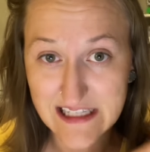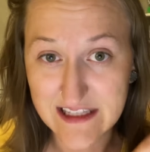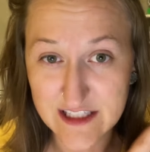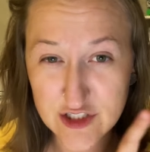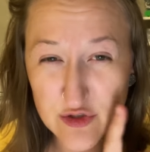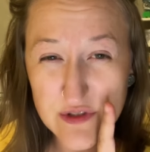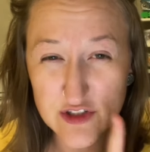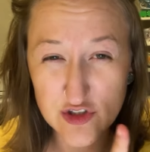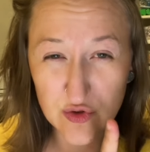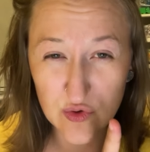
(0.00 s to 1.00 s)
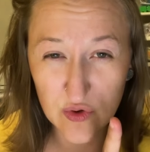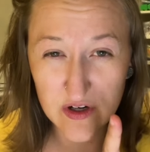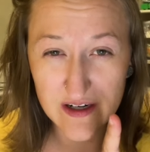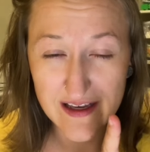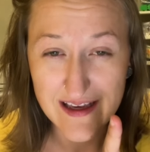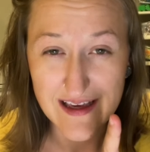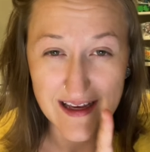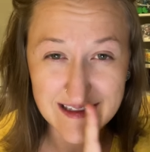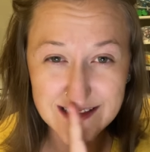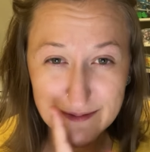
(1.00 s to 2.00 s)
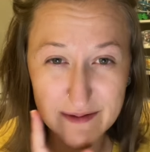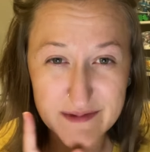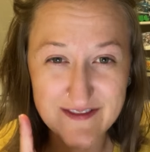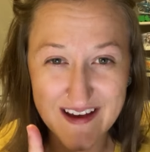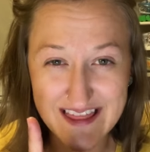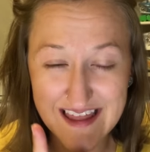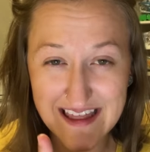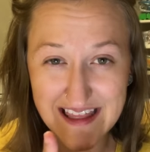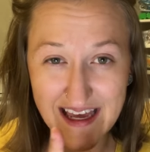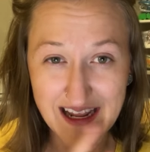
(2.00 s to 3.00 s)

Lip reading: The tune is Do Lord, and sometimes if I think that,